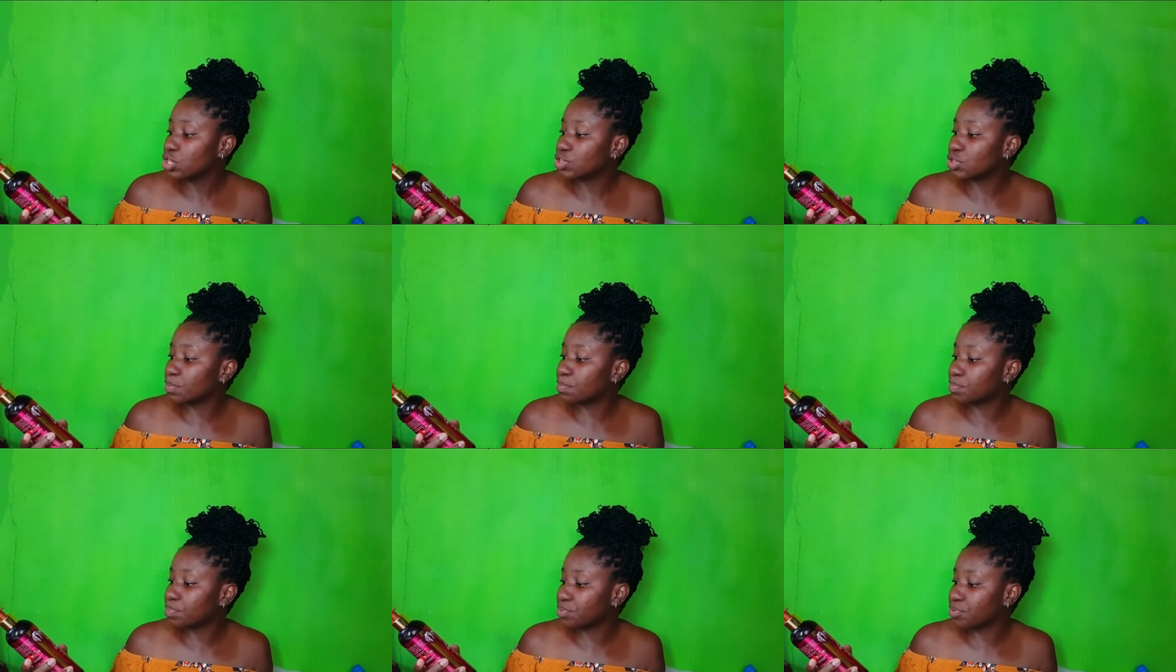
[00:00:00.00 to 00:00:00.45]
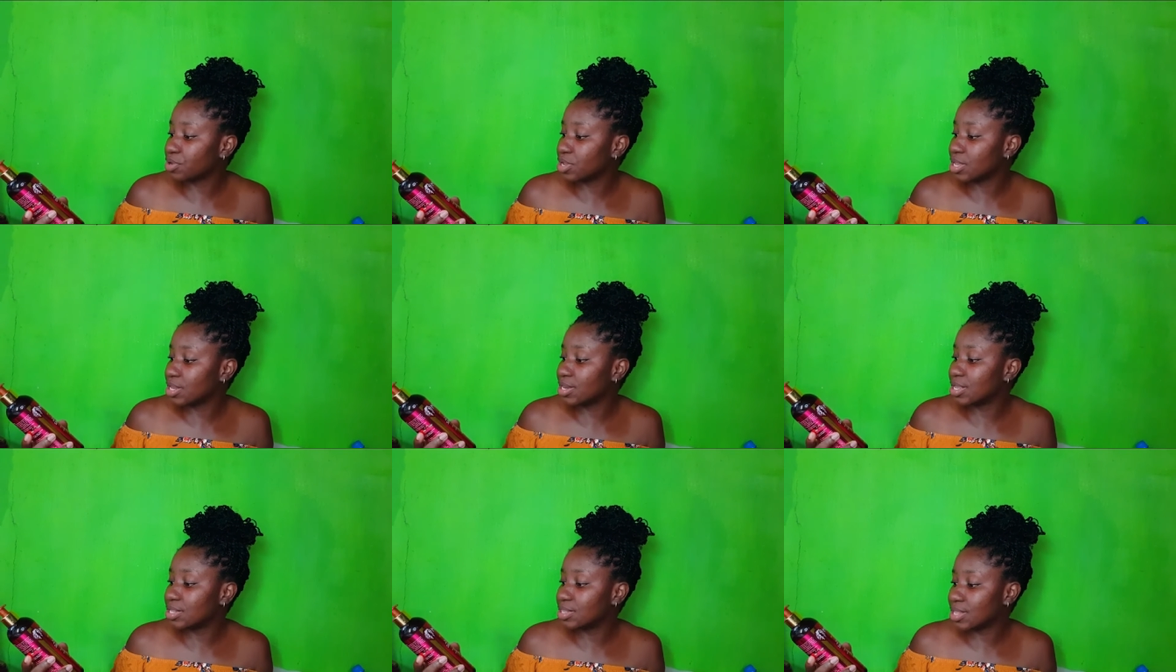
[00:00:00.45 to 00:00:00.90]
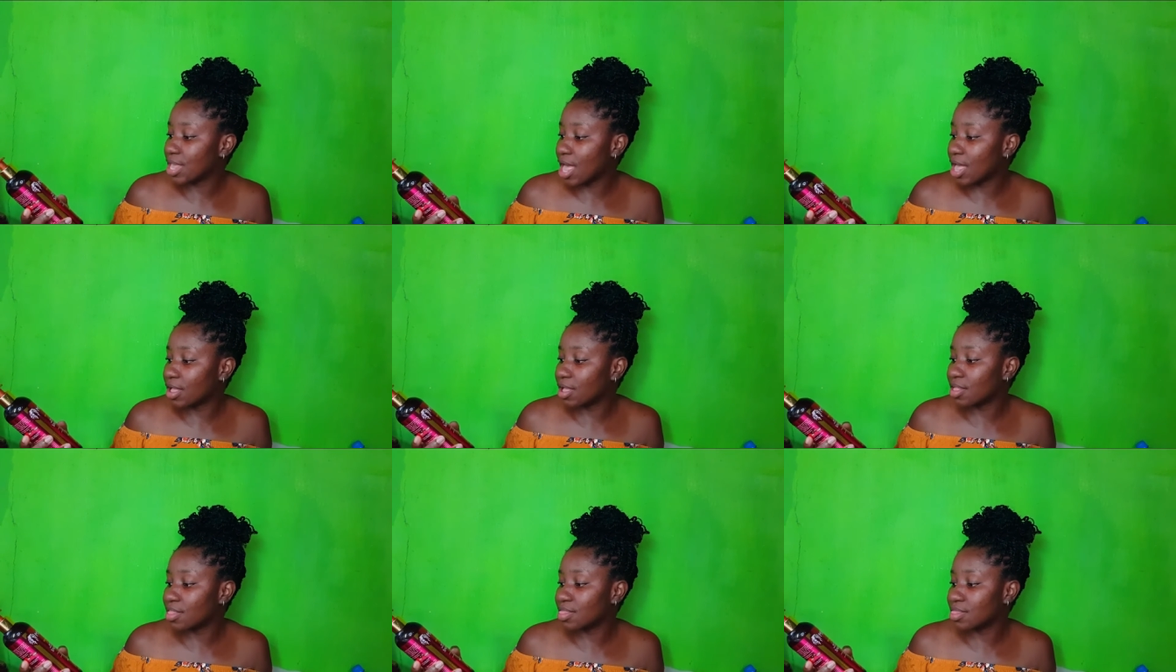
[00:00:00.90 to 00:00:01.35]
to
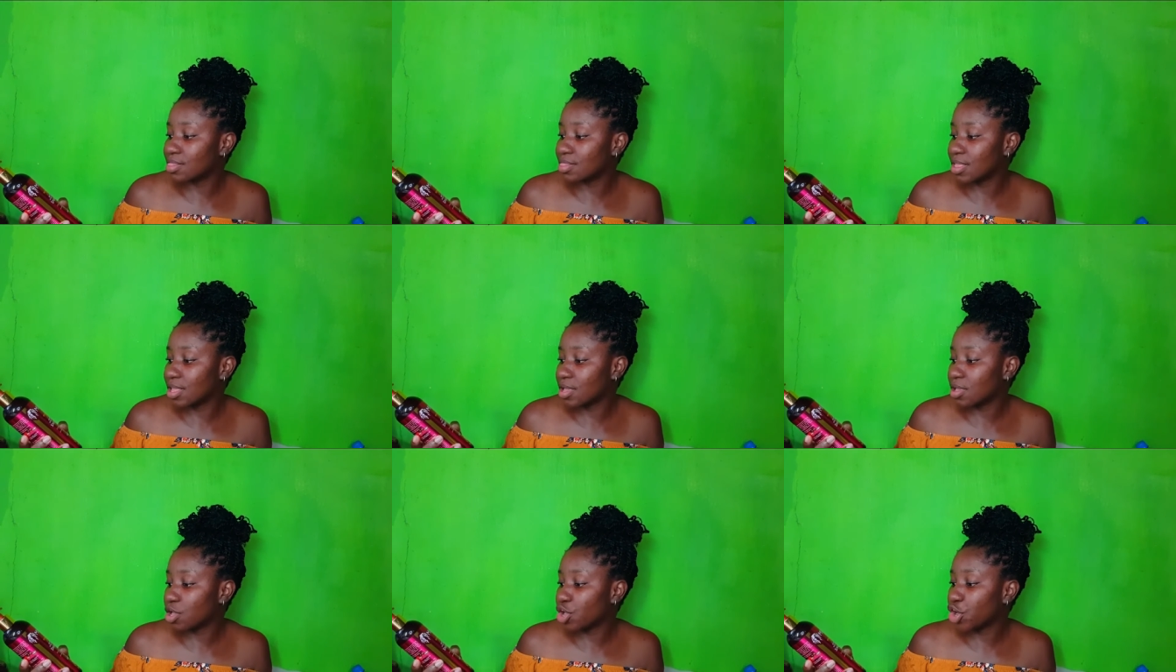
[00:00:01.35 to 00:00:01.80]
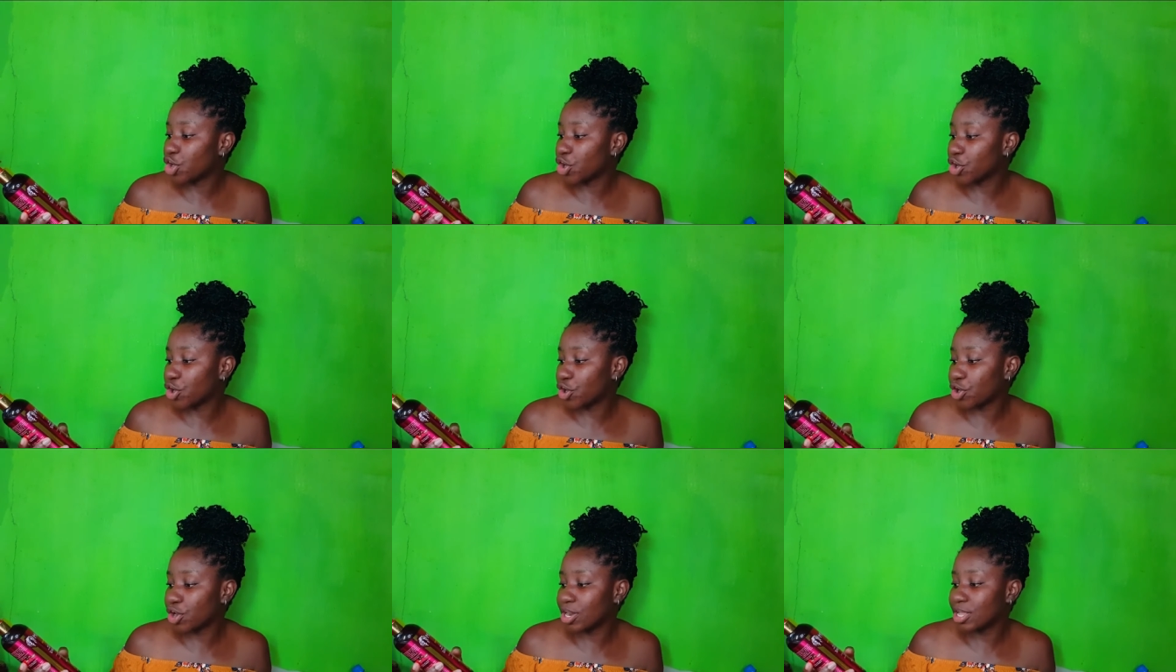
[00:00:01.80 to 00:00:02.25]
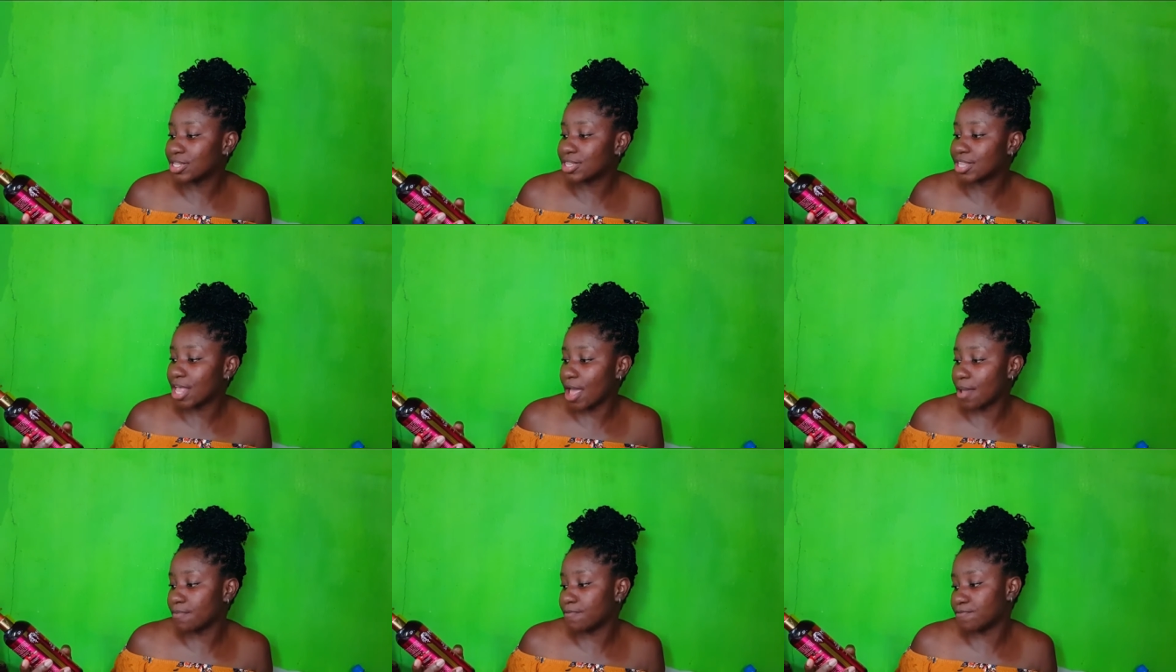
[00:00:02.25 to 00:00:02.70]
pre-detangle thick curly
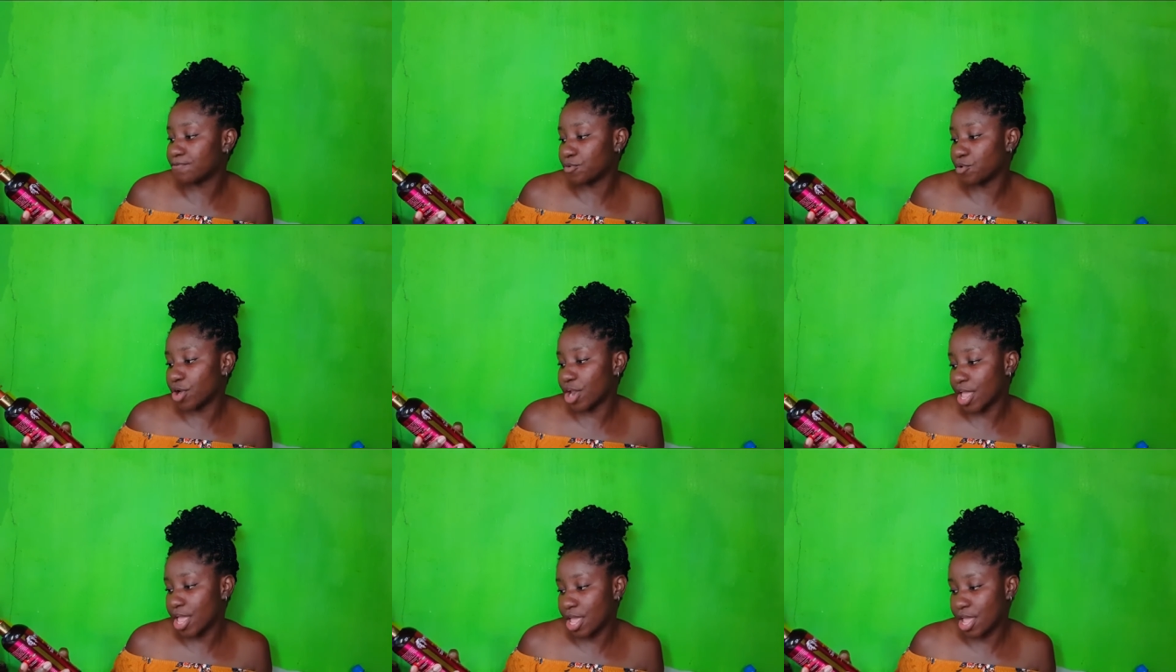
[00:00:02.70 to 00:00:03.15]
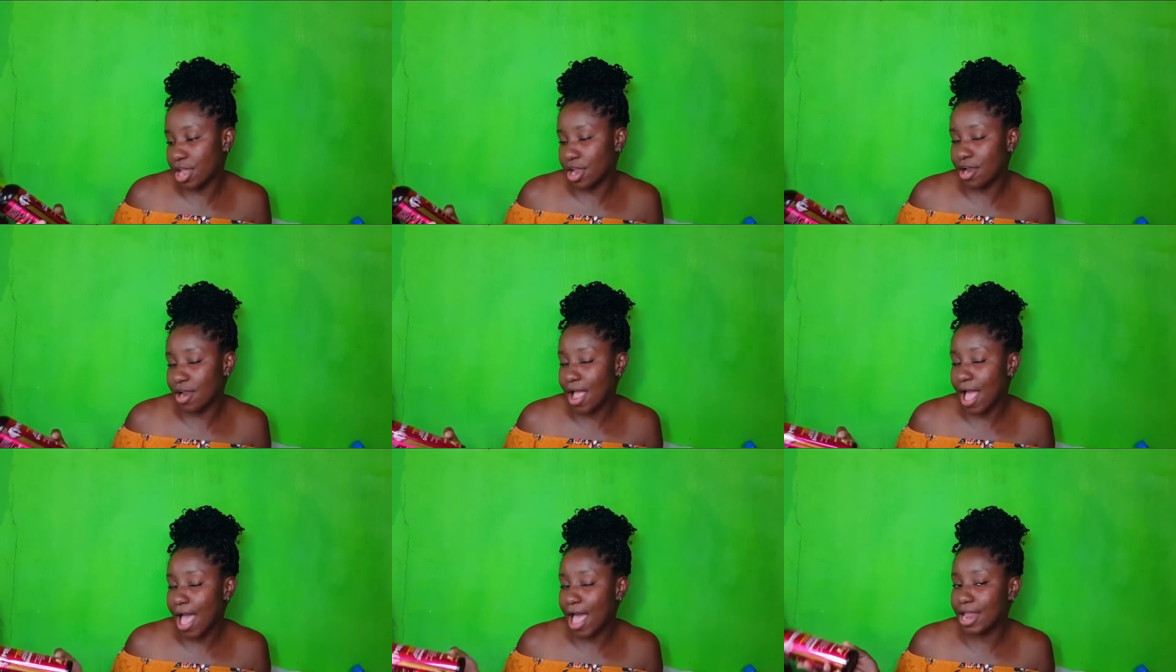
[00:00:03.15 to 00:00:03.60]
type 4 hair,